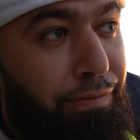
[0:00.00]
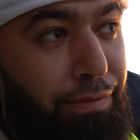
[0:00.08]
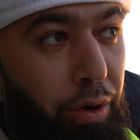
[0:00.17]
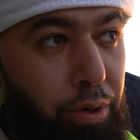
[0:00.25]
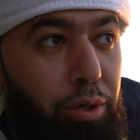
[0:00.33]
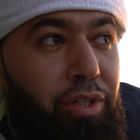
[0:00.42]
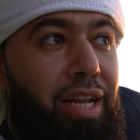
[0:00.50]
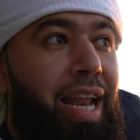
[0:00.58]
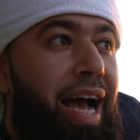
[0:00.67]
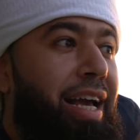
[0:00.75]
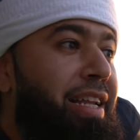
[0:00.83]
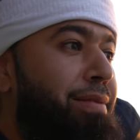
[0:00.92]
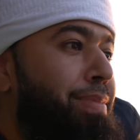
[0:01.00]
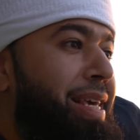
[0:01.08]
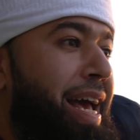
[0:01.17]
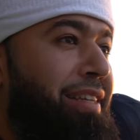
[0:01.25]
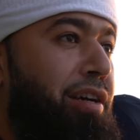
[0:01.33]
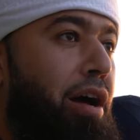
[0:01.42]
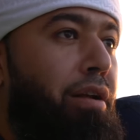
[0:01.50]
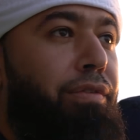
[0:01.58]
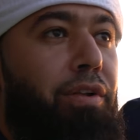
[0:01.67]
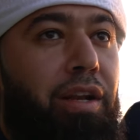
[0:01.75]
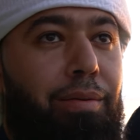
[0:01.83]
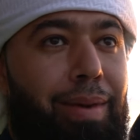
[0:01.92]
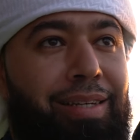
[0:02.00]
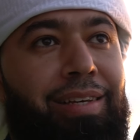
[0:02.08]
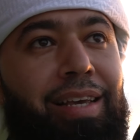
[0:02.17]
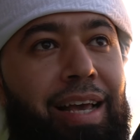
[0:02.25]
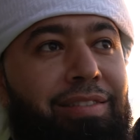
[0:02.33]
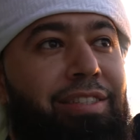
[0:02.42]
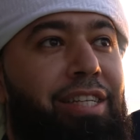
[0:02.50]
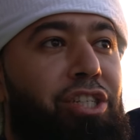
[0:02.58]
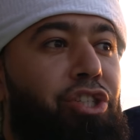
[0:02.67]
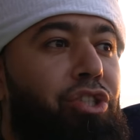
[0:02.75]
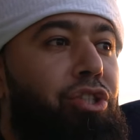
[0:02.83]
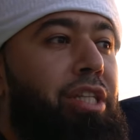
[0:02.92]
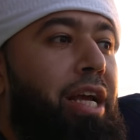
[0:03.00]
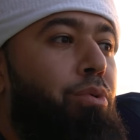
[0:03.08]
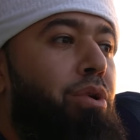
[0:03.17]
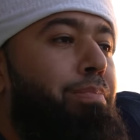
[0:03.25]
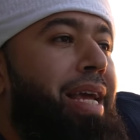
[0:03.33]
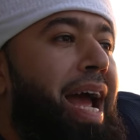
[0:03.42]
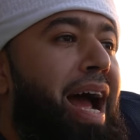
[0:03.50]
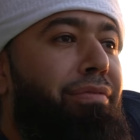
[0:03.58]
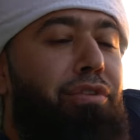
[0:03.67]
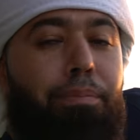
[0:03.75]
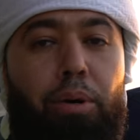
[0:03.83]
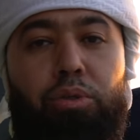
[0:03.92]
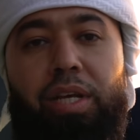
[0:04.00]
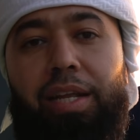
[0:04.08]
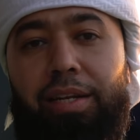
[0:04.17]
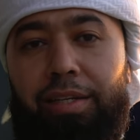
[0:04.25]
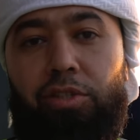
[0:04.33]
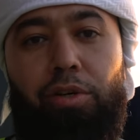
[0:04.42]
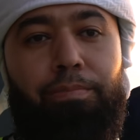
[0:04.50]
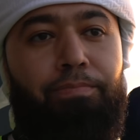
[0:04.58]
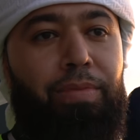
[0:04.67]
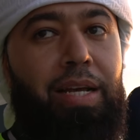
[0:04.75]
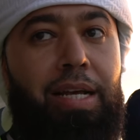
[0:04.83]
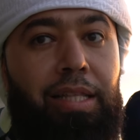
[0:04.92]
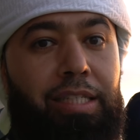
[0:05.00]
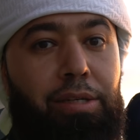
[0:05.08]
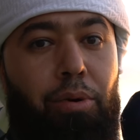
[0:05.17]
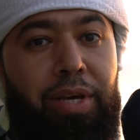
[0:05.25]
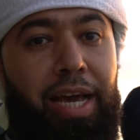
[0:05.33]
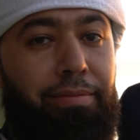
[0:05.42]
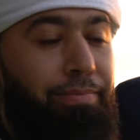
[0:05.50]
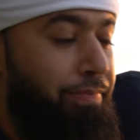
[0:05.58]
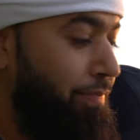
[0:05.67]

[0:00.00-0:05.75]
photos are not gonna be as colorful and amazing as they would be after post-editing. So let's see what we get.